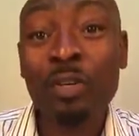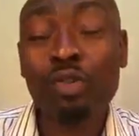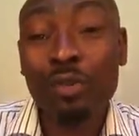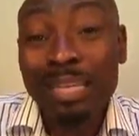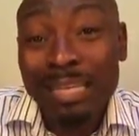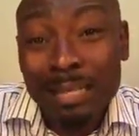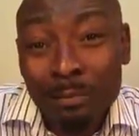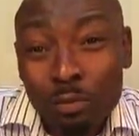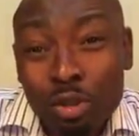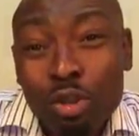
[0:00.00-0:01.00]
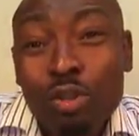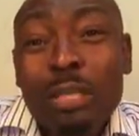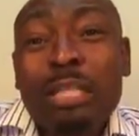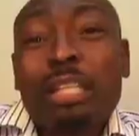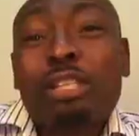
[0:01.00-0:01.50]
So they come to
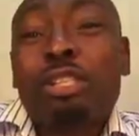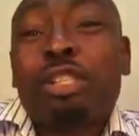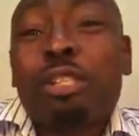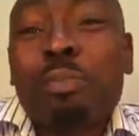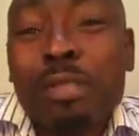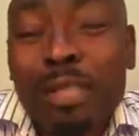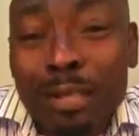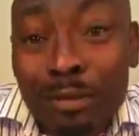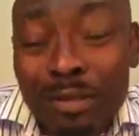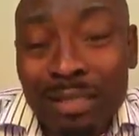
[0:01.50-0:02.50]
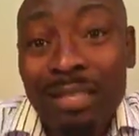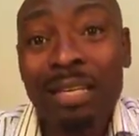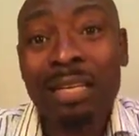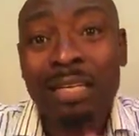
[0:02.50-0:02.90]
you in a sheep's clothing.